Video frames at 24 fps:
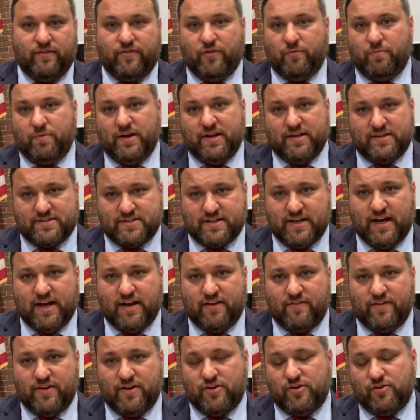you've been inside
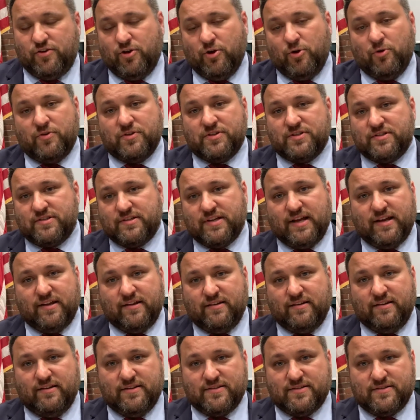of it,
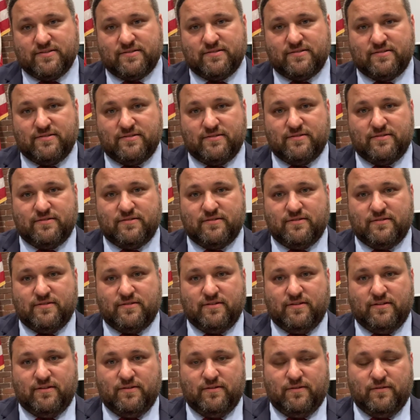this is
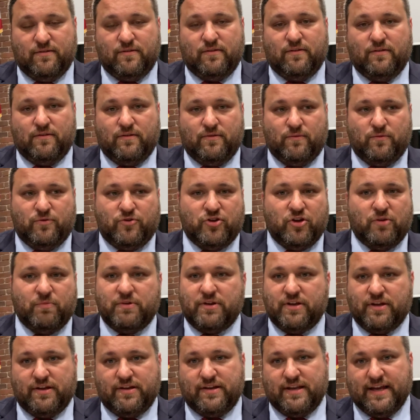should have been
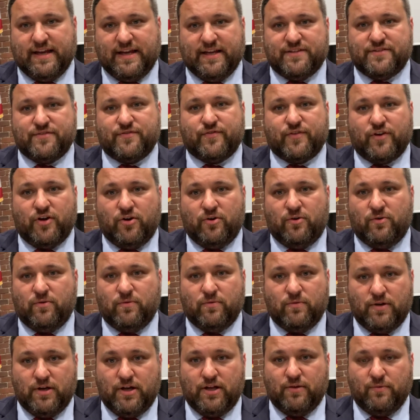done decades ago.
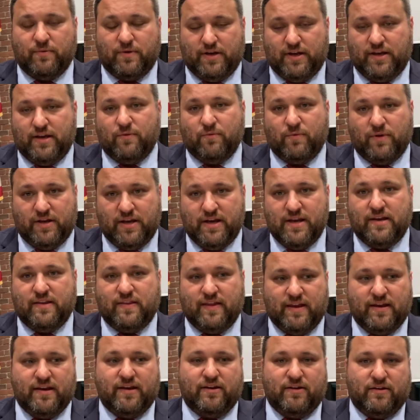They
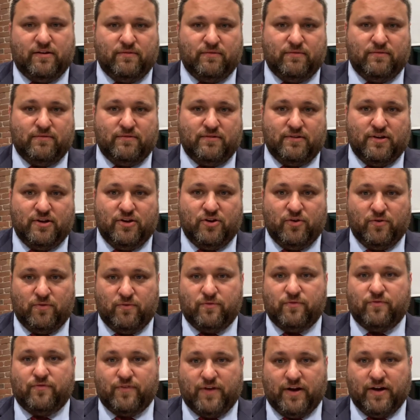need a new
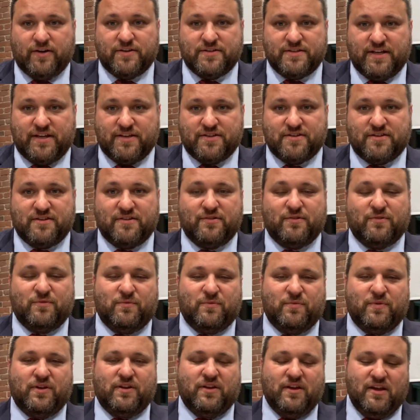fire station.
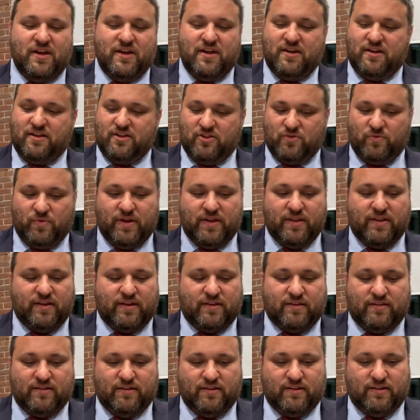The way
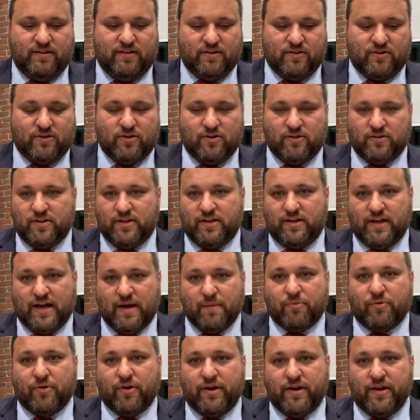they are currently
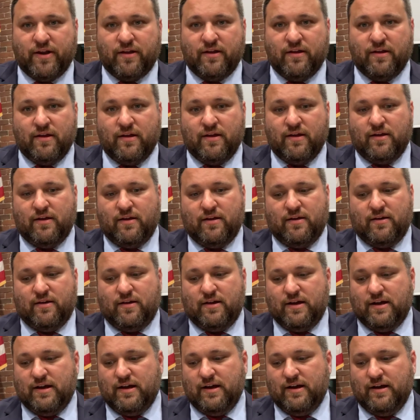operating
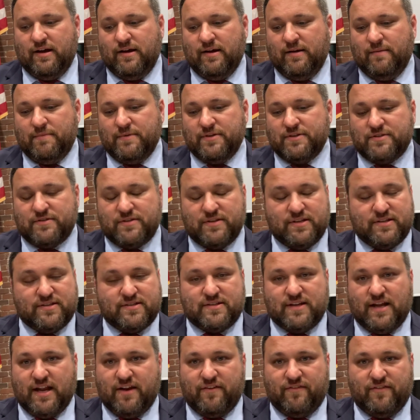is
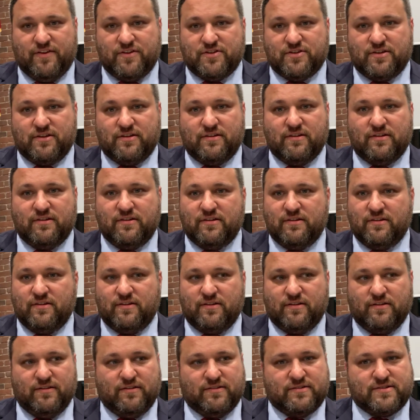not efficient.
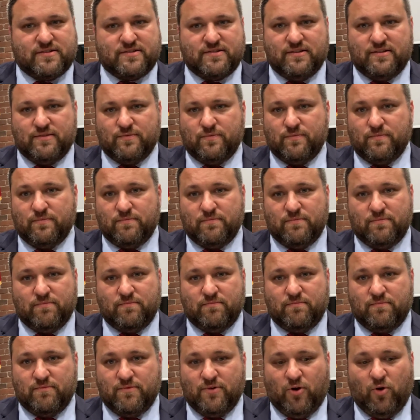It's
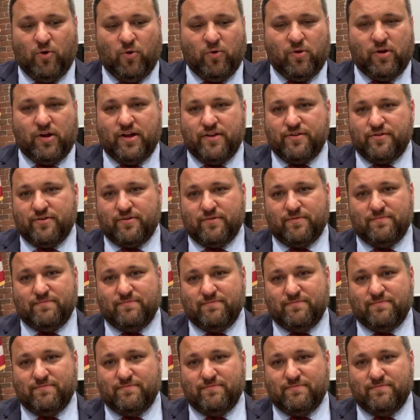a whole other